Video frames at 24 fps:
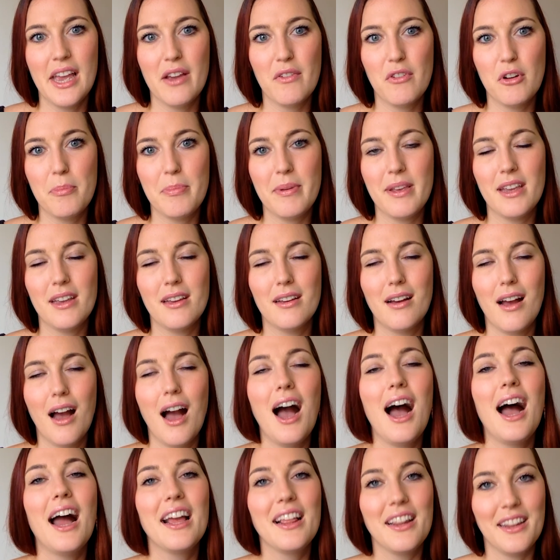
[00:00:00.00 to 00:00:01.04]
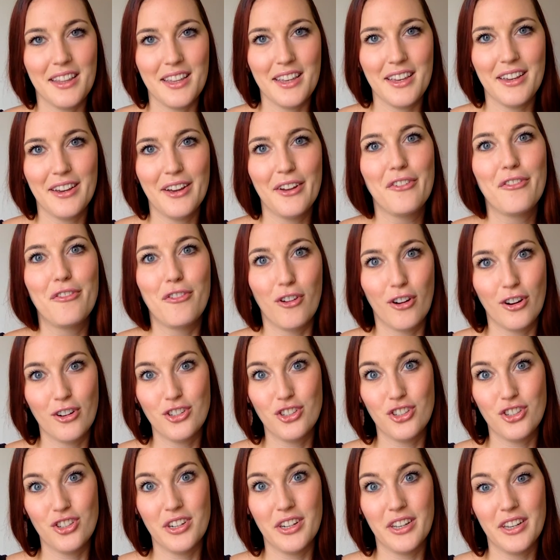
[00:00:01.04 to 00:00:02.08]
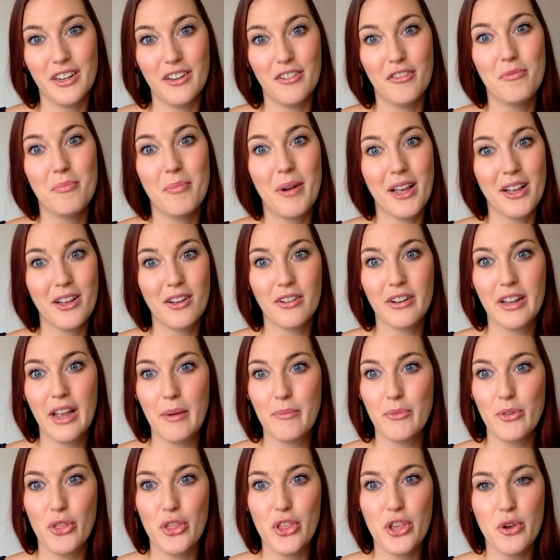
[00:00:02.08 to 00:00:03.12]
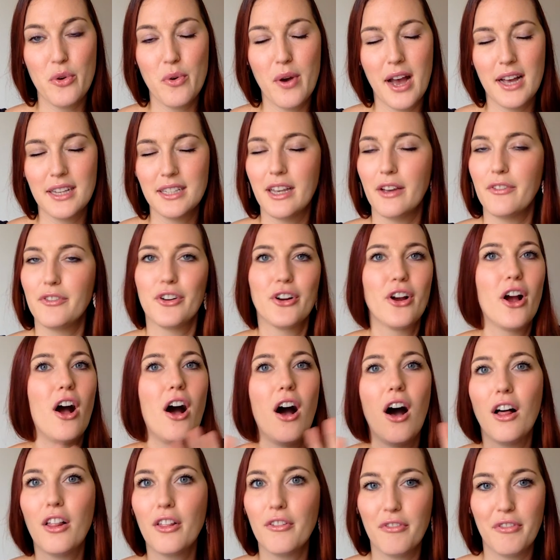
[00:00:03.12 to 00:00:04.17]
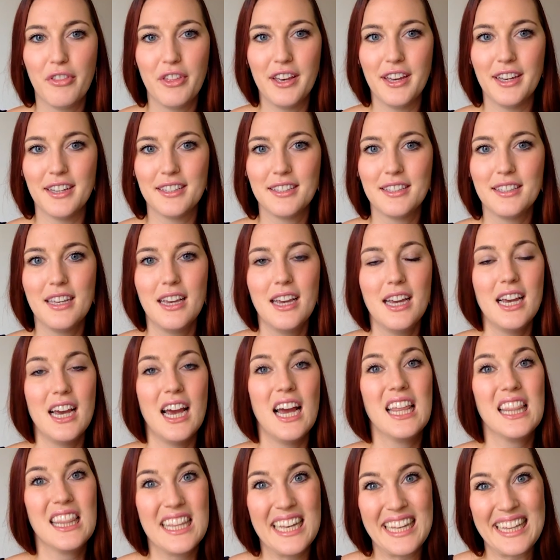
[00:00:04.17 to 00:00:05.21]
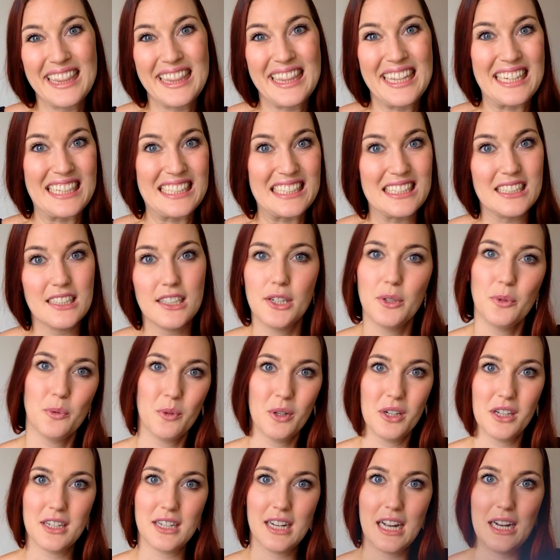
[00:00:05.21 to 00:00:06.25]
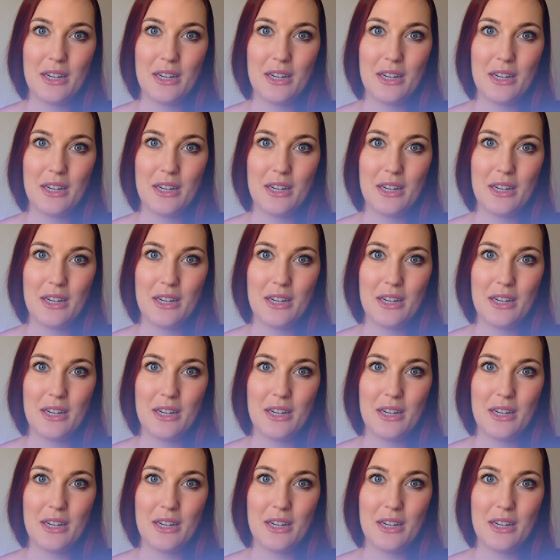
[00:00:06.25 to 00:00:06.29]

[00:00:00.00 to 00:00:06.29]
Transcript: It would be highly unfortunate if Michael came to the US after all of this and then things didn't work